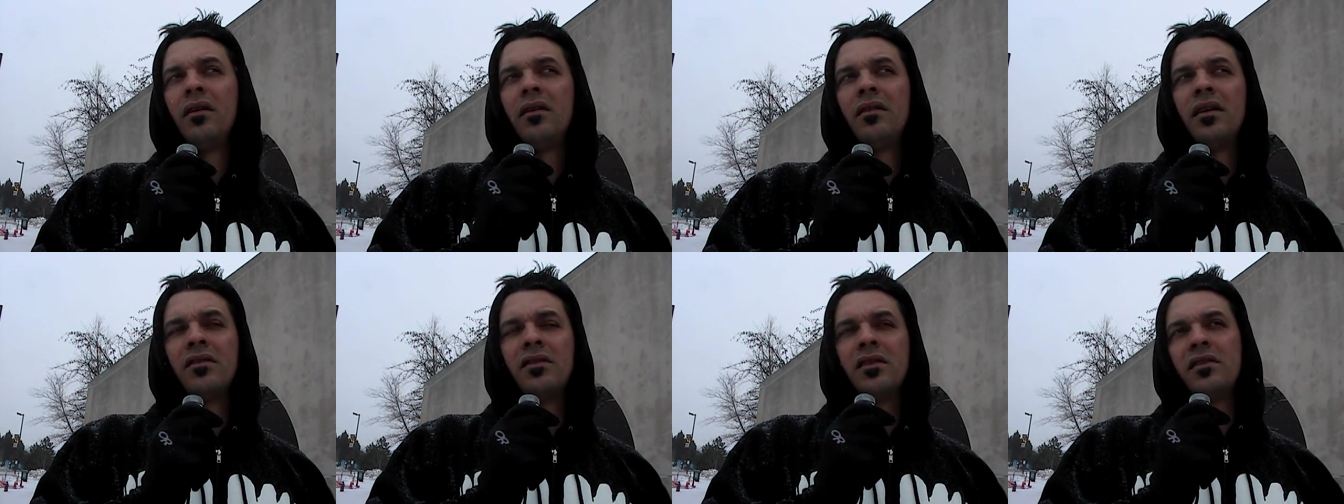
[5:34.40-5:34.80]

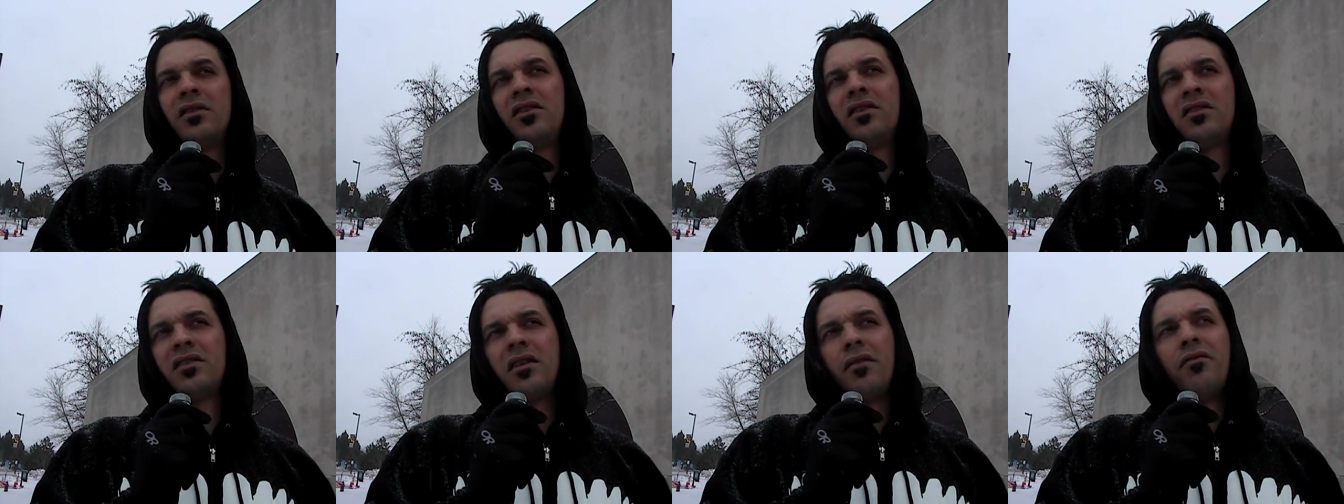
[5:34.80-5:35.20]
there's
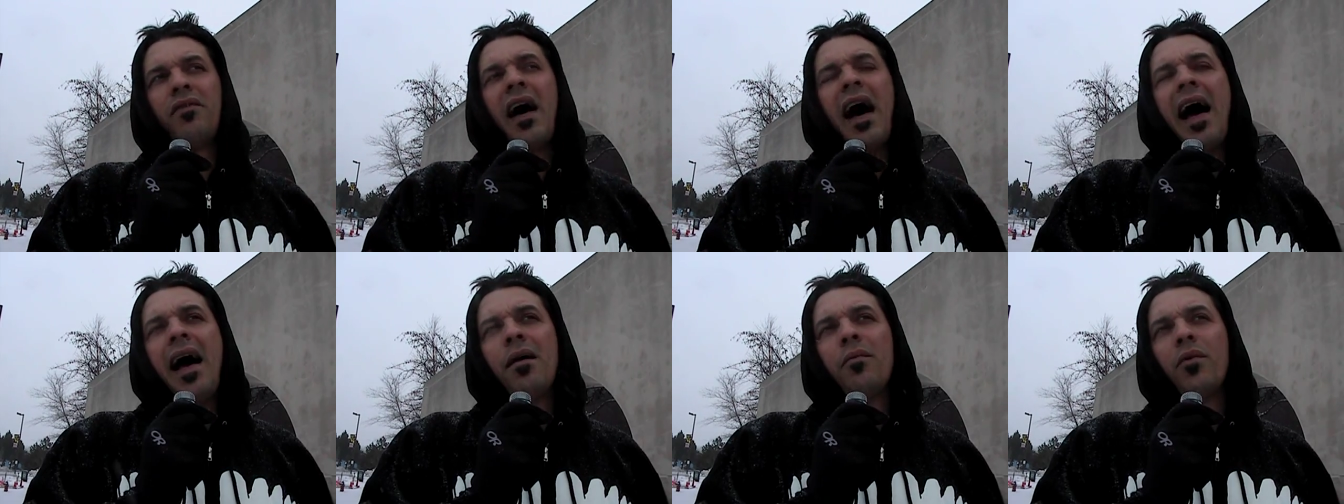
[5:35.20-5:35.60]
just a
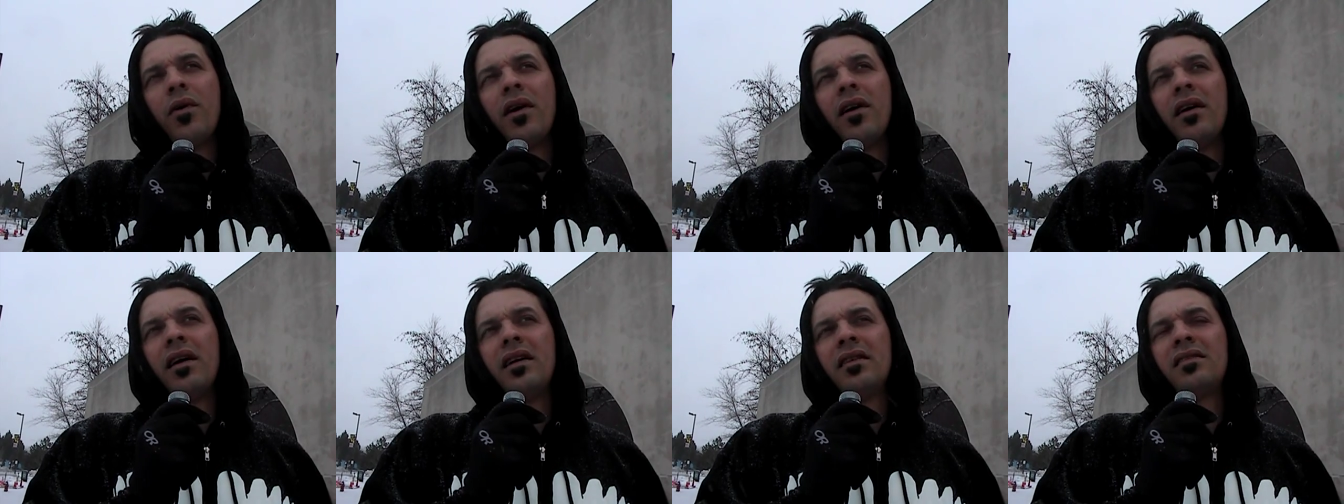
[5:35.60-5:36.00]
vibe
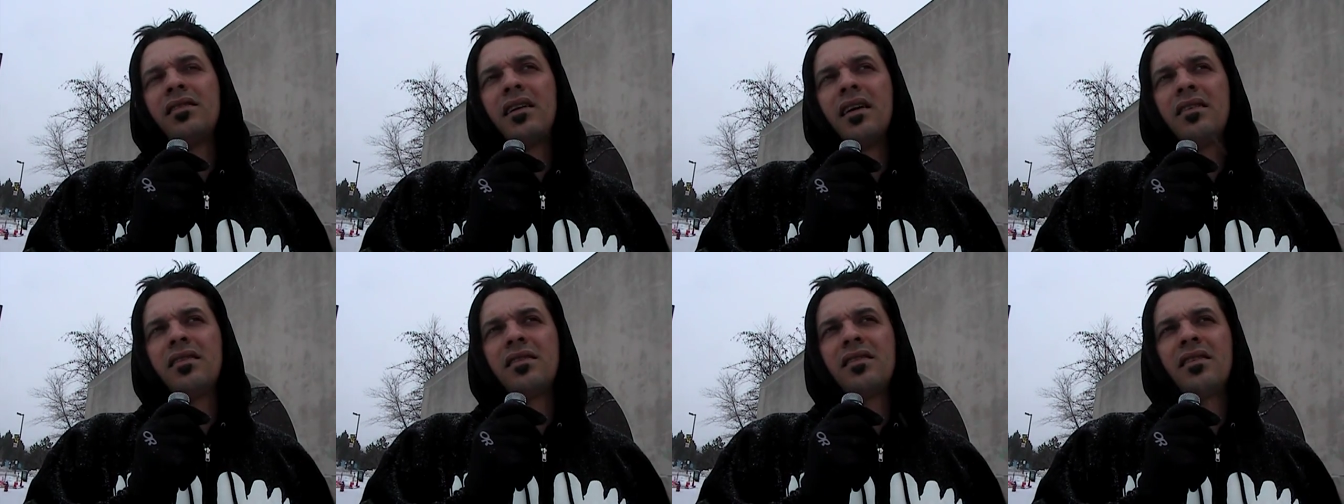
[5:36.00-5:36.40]
where
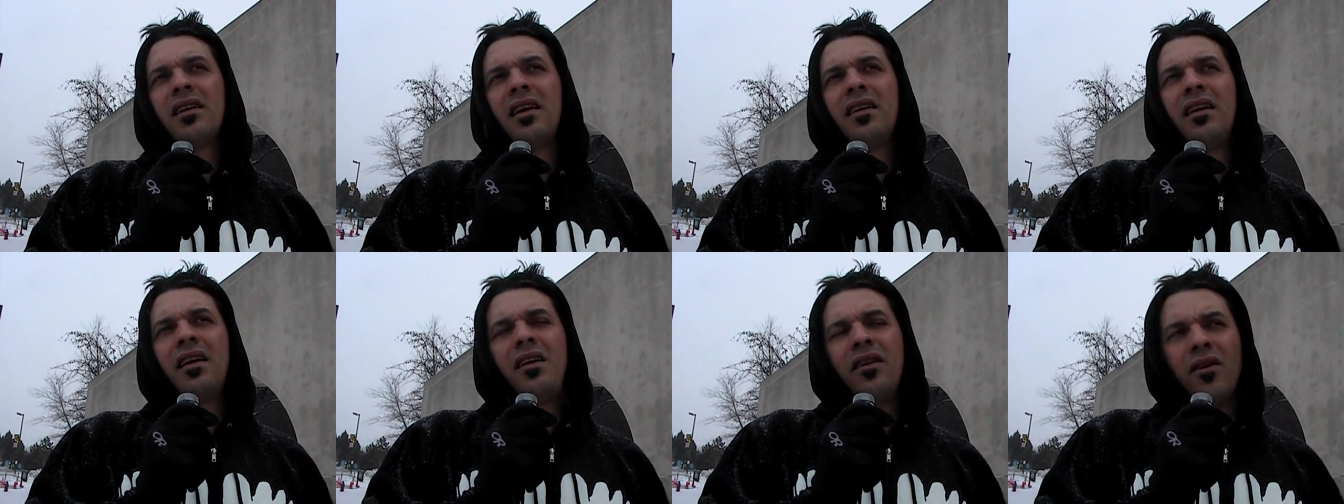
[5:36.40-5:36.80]
it's
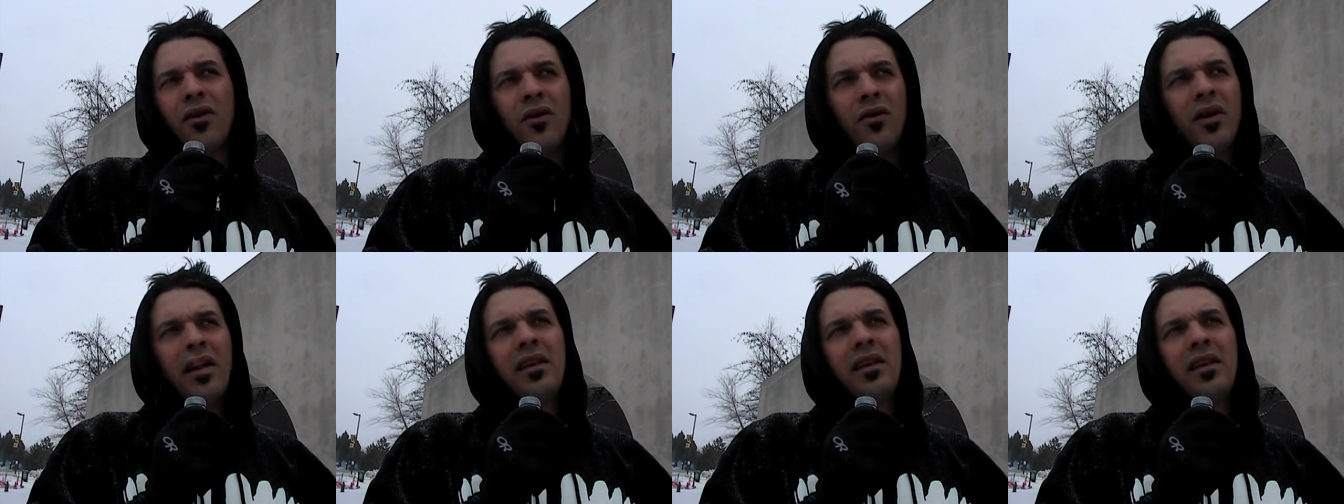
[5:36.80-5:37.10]
you know,